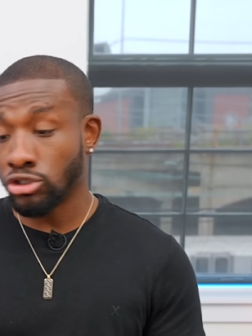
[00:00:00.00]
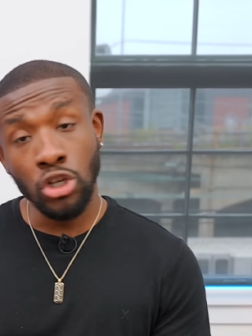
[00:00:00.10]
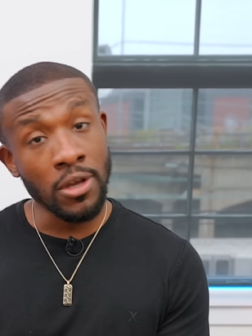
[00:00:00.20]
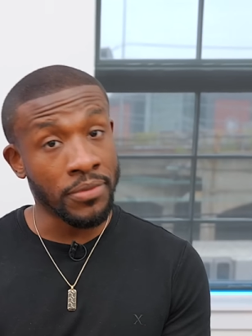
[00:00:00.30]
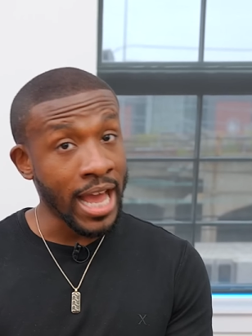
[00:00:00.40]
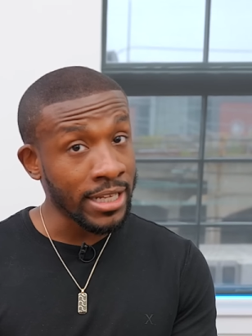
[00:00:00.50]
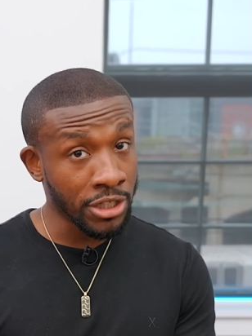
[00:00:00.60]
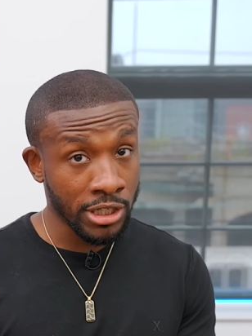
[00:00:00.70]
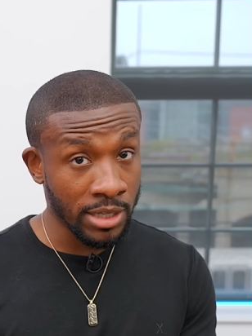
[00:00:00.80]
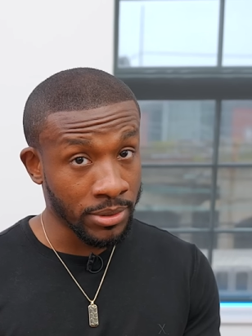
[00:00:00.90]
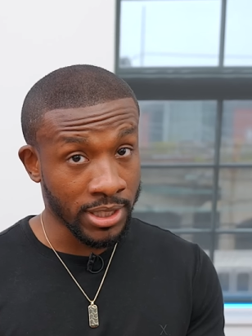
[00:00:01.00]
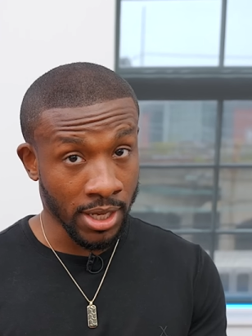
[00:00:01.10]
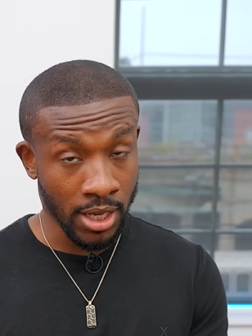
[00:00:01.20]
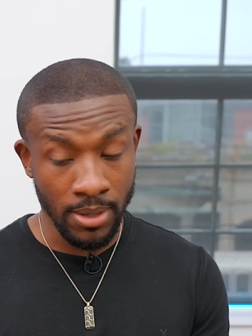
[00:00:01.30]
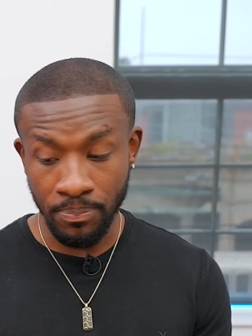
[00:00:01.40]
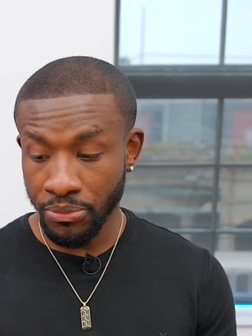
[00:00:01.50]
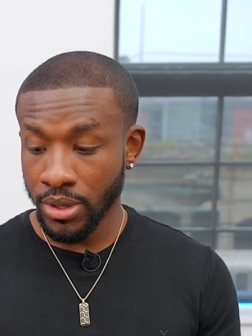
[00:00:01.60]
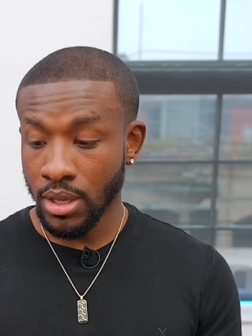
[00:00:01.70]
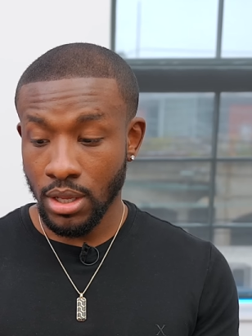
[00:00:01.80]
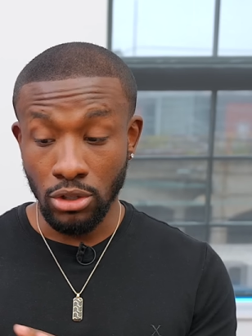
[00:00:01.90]
So if that's your cup of tea,
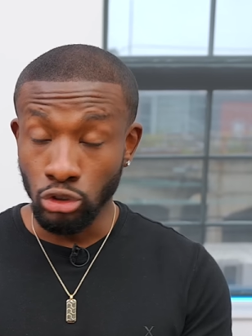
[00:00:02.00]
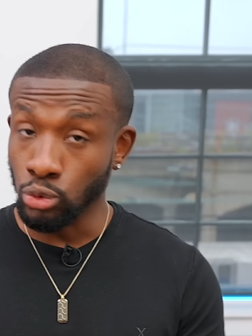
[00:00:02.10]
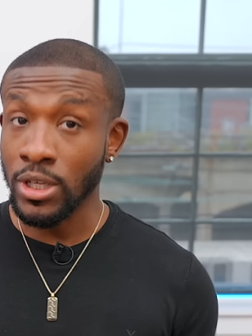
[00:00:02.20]
do